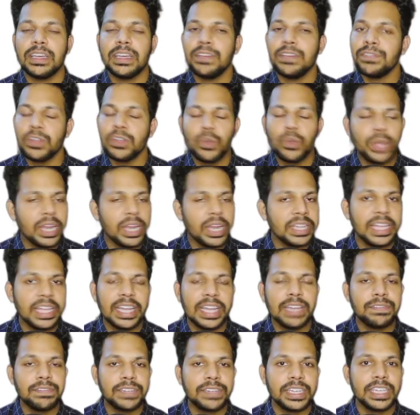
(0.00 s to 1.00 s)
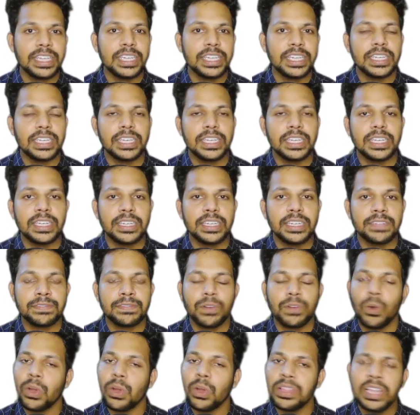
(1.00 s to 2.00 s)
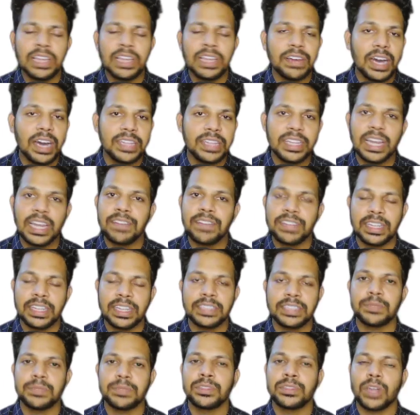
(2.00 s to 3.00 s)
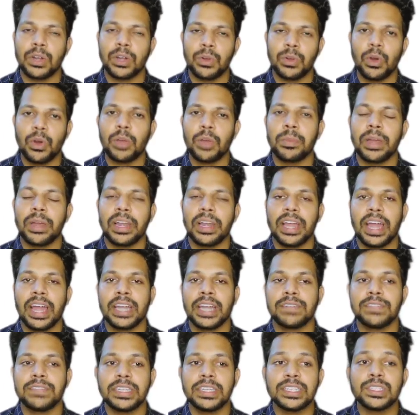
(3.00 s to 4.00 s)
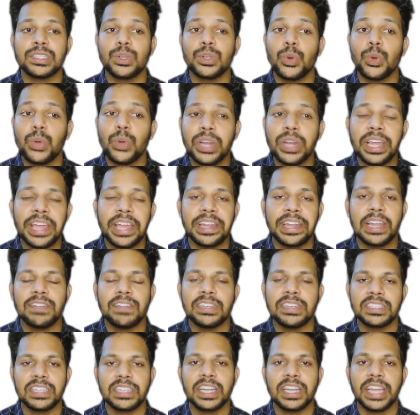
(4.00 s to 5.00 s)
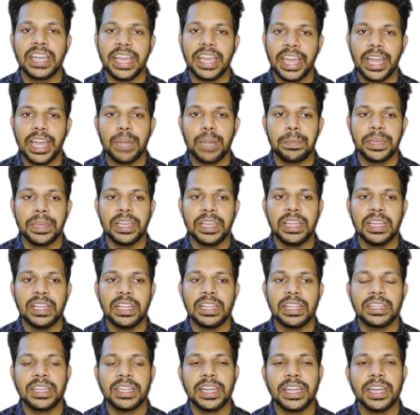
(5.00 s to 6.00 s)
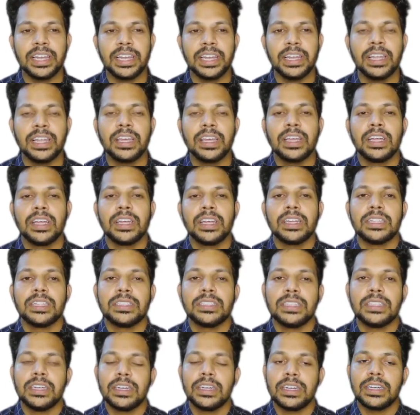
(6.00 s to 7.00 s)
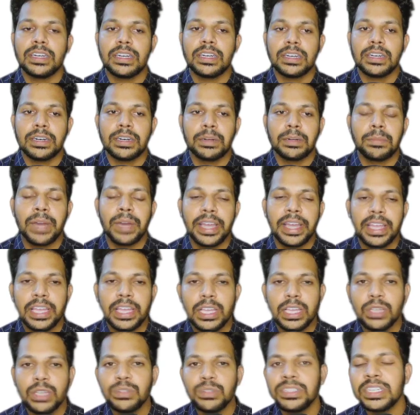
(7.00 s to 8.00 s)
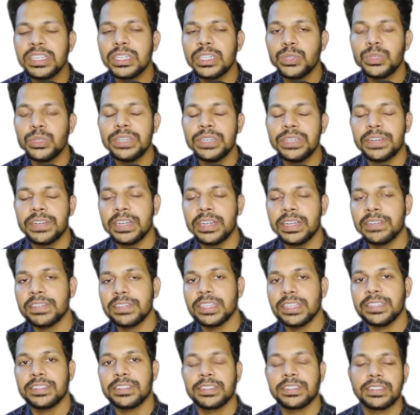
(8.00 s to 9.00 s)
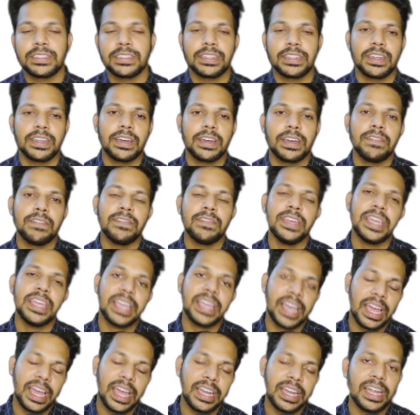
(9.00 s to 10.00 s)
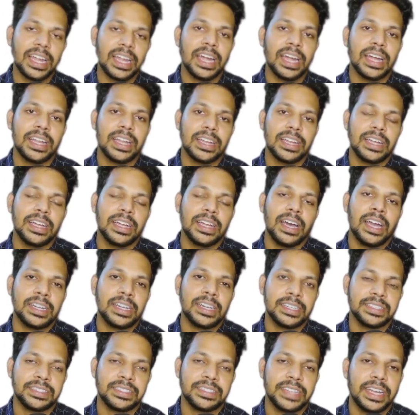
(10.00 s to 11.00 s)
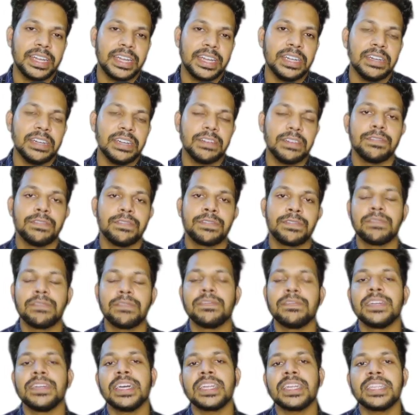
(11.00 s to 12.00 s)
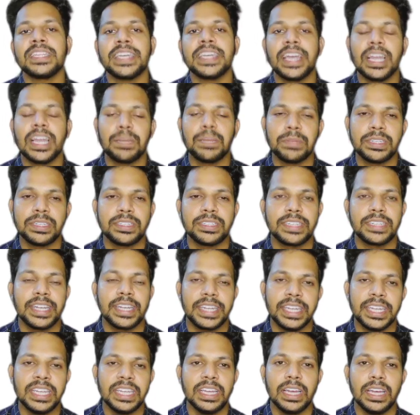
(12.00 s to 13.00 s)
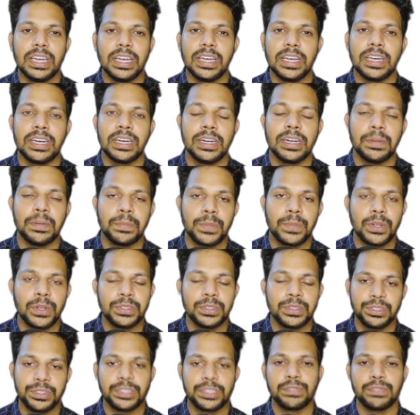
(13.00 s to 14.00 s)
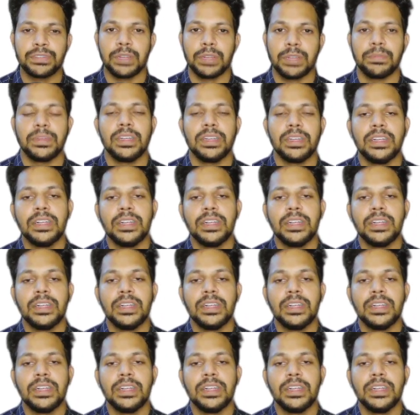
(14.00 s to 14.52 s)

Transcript: if you look at the LFT, if all the other liver enzymes are normal and if there is only an elevation in ALP, then by using two different ways, we can understand from where the ALP is getting produced from.